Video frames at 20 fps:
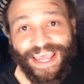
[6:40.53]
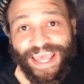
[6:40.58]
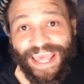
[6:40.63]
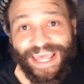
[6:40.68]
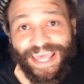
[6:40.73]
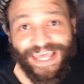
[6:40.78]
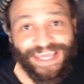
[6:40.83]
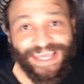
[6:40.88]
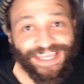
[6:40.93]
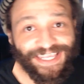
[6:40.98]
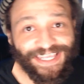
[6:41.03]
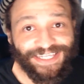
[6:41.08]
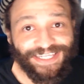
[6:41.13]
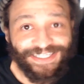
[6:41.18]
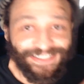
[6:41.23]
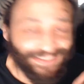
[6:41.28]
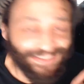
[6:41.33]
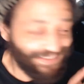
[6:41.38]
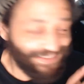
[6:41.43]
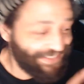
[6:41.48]
Egg
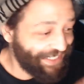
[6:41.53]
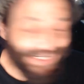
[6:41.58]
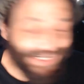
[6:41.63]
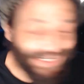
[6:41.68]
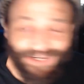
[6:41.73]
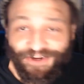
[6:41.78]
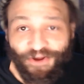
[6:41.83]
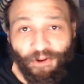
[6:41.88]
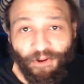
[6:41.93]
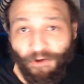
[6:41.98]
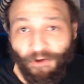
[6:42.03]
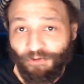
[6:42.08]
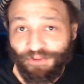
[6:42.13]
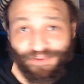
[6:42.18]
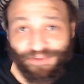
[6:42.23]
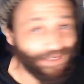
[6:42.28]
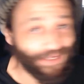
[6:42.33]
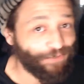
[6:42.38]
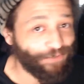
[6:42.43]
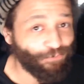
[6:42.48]
didn't know
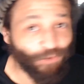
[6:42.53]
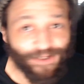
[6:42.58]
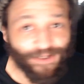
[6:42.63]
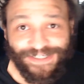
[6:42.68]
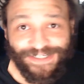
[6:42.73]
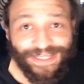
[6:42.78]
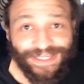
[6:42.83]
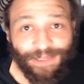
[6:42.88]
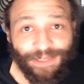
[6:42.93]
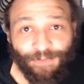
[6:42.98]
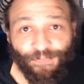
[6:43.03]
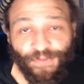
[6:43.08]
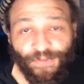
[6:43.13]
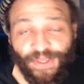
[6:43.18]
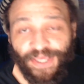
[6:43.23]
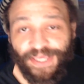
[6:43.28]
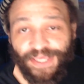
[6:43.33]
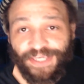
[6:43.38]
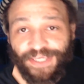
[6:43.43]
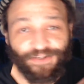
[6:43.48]
that that wasn't him.
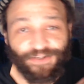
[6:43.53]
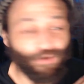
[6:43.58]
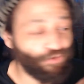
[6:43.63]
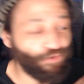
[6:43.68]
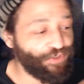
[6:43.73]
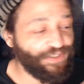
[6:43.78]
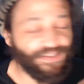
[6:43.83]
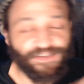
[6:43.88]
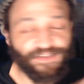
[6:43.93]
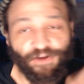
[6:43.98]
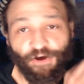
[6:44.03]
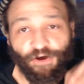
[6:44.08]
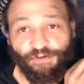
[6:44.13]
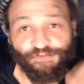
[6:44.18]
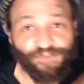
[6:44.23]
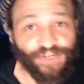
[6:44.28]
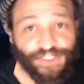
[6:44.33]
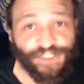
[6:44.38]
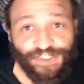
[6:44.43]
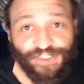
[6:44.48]
He only saw
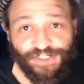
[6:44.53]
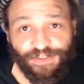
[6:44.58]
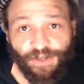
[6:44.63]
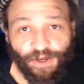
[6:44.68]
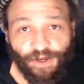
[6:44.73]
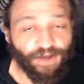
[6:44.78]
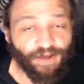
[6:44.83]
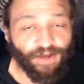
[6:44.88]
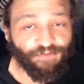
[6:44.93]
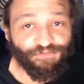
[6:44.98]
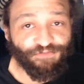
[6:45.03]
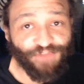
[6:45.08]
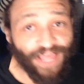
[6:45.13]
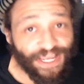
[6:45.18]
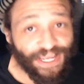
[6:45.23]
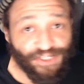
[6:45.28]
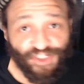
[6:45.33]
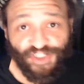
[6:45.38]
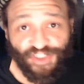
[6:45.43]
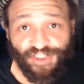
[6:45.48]
vision uh,
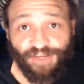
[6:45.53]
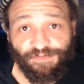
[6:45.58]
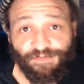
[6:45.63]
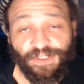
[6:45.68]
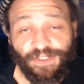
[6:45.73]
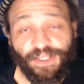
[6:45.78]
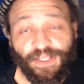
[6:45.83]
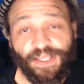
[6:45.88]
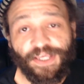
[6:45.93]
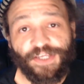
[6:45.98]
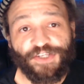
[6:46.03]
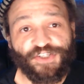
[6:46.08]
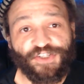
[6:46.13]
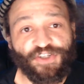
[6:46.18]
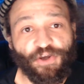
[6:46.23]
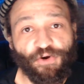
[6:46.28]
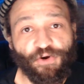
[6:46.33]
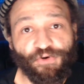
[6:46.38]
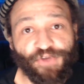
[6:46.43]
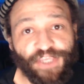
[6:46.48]
flashes of it.
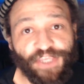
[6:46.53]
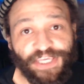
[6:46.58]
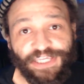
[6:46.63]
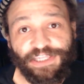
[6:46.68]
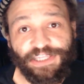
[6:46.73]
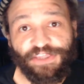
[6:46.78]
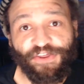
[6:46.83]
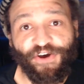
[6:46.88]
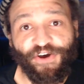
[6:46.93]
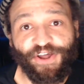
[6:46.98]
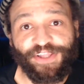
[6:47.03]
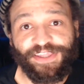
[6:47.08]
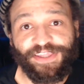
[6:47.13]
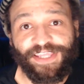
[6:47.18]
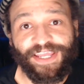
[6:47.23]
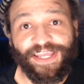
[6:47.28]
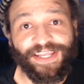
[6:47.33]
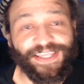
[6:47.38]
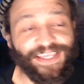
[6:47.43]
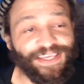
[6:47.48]
So he thought
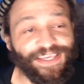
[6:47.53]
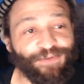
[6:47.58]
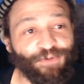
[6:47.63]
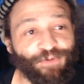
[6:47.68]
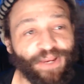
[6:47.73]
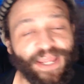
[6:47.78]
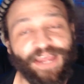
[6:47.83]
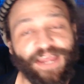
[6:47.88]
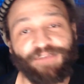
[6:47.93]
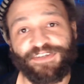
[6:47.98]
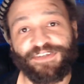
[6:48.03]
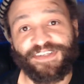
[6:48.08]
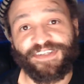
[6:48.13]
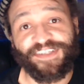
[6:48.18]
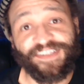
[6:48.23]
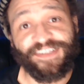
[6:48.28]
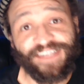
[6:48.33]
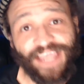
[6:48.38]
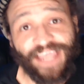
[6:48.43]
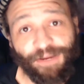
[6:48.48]
that he would have to
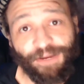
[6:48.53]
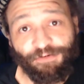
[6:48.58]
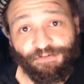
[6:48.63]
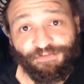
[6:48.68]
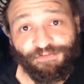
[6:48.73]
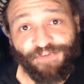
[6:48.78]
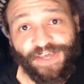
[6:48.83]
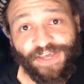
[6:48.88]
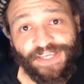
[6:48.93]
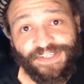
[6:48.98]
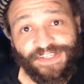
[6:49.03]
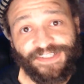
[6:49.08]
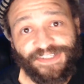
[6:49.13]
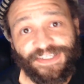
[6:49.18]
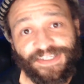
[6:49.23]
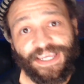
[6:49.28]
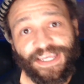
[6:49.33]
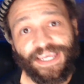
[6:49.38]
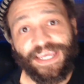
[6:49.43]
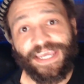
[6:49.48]
sacrifice
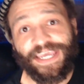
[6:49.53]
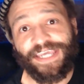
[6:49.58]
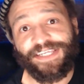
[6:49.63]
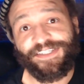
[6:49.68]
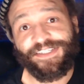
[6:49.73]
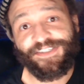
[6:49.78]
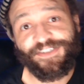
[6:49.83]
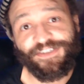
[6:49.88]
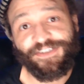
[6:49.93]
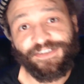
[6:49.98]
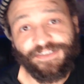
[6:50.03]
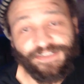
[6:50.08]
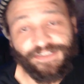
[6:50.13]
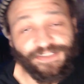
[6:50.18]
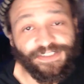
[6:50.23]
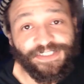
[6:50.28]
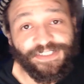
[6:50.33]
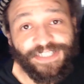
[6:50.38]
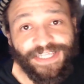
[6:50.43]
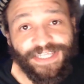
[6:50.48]
his
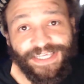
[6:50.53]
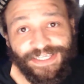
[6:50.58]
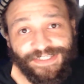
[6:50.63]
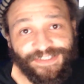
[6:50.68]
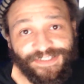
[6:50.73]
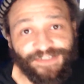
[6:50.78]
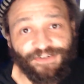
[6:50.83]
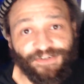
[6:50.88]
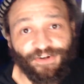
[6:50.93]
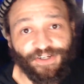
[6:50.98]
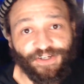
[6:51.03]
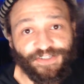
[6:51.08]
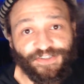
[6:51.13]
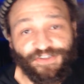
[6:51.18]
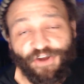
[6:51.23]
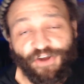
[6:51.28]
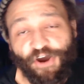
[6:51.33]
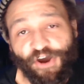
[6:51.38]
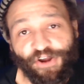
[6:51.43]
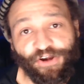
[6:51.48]
niece or his
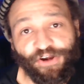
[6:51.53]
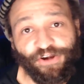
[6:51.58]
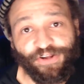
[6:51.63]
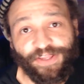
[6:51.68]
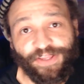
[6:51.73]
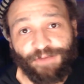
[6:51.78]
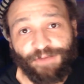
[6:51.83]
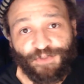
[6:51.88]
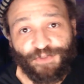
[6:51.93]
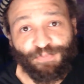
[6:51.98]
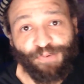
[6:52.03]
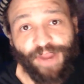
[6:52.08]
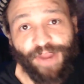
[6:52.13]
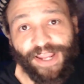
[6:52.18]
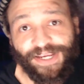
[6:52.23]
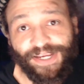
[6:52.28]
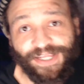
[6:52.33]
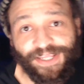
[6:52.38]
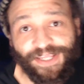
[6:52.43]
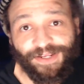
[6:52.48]
daughter that was
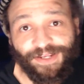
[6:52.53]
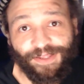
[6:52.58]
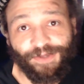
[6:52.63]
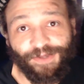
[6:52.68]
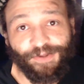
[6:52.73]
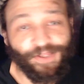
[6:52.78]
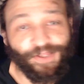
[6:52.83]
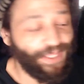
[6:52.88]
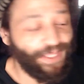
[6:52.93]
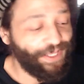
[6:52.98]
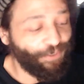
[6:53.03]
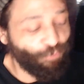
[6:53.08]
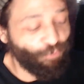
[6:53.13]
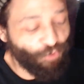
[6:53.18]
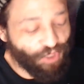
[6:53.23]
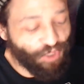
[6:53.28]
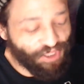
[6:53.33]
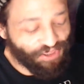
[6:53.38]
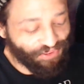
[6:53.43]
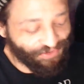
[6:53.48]
pregnant
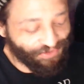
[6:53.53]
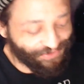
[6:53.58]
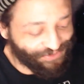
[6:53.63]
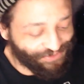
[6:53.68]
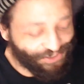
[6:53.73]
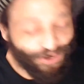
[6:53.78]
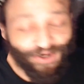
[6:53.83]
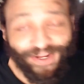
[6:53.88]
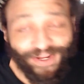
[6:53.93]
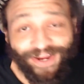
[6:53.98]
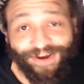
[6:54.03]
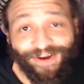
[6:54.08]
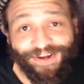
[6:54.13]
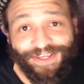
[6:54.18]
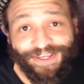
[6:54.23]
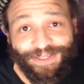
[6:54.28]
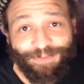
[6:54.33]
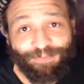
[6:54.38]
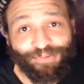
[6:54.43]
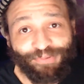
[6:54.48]
with
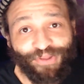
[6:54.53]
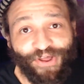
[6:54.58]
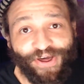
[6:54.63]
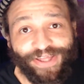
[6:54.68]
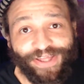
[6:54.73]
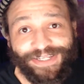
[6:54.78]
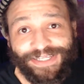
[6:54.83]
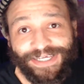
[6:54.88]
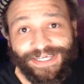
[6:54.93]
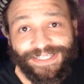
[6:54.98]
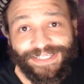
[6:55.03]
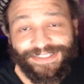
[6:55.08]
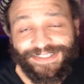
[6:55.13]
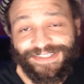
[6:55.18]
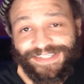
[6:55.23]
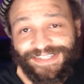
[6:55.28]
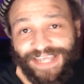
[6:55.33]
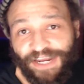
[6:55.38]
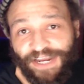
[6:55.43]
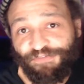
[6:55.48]
Targaryen blood to
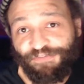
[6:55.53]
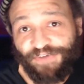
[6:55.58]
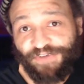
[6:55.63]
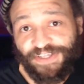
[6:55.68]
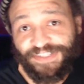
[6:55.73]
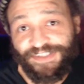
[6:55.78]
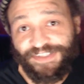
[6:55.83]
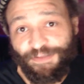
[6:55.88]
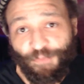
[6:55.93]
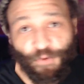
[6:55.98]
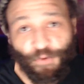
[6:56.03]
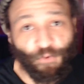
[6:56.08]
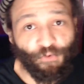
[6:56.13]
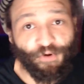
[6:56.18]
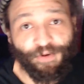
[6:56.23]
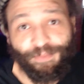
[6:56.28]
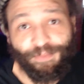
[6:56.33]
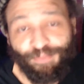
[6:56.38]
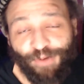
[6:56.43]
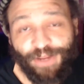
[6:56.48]
sacrifice them in
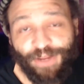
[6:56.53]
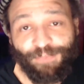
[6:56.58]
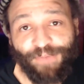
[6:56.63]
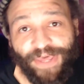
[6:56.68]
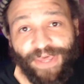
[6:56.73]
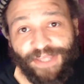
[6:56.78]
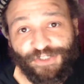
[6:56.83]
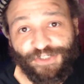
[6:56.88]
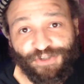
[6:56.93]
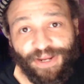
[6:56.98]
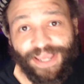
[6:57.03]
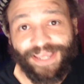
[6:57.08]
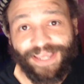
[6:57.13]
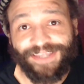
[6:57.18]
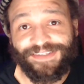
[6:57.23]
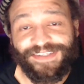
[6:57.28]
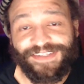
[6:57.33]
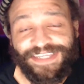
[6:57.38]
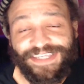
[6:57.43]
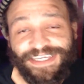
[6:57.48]
order to bring back
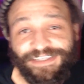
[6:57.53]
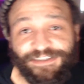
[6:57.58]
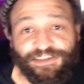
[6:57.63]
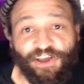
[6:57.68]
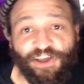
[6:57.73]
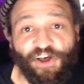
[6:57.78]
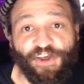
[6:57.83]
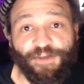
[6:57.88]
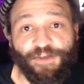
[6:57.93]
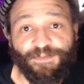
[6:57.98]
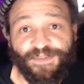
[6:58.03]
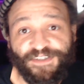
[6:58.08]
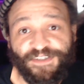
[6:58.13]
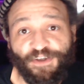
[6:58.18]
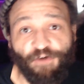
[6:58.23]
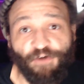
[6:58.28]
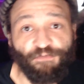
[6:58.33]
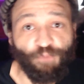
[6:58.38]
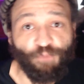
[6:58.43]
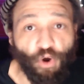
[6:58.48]
dragons. He saw
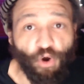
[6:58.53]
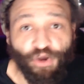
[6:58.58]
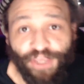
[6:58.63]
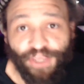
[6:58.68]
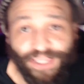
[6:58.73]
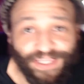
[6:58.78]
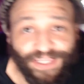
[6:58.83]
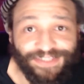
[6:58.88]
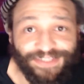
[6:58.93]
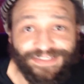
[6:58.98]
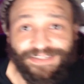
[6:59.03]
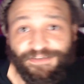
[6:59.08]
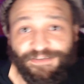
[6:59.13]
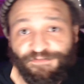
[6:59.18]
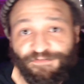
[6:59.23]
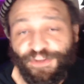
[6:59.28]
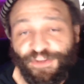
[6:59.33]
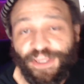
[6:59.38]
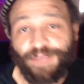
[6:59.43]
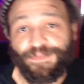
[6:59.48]
himself walking into the
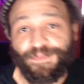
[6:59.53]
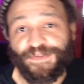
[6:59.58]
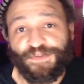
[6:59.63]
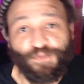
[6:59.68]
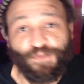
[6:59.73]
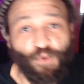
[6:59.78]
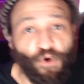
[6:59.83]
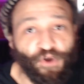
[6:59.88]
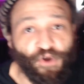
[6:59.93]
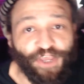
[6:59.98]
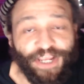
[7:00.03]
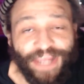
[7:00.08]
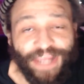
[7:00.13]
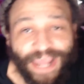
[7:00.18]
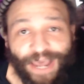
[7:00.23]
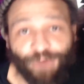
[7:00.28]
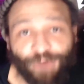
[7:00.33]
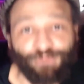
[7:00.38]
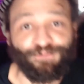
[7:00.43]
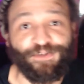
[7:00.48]
flames and walking
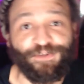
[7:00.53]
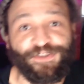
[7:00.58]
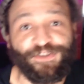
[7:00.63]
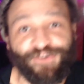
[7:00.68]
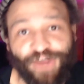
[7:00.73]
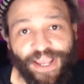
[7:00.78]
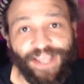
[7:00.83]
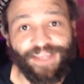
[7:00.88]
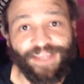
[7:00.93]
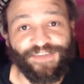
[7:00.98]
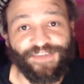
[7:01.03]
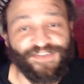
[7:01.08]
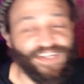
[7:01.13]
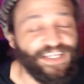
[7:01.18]
out with dragons.